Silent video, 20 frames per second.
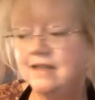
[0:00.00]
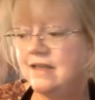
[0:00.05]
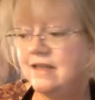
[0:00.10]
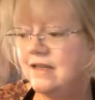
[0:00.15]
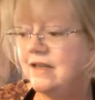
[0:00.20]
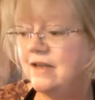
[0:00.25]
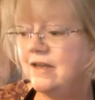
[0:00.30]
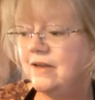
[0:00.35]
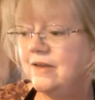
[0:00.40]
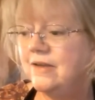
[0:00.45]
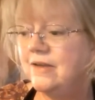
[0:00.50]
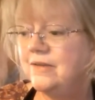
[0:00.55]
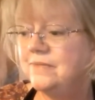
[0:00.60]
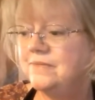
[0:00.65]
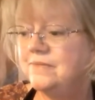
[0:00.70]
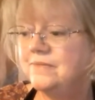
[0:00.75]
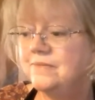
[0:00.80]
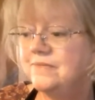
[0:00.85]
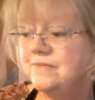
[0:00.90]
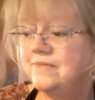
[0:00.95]

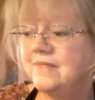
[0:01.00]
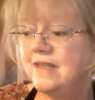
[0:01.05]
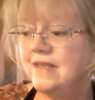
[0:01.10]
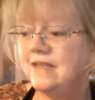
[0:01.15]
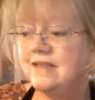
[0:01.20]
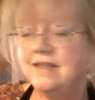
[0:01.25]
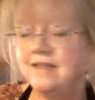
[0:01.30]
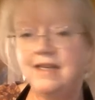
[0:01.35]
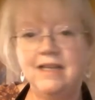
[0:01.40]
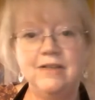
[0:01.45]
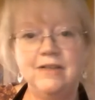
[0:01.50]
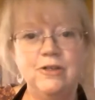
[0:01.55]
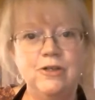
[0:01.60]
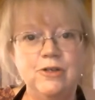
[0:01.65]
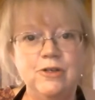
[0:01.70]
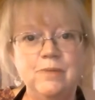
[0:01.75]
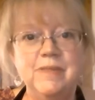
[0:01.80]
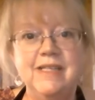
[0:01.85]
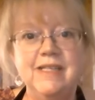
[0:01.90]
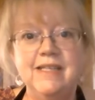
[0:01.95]
Not
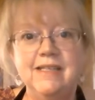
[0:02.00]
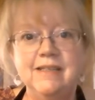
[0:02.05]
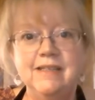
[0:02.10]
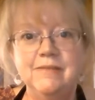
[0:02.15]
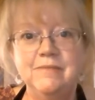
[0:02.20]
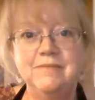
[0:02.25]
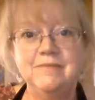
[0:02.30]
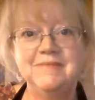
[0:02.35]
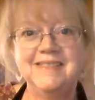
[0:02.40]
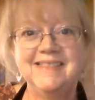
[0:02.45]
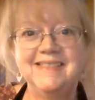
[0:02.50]
her, but him.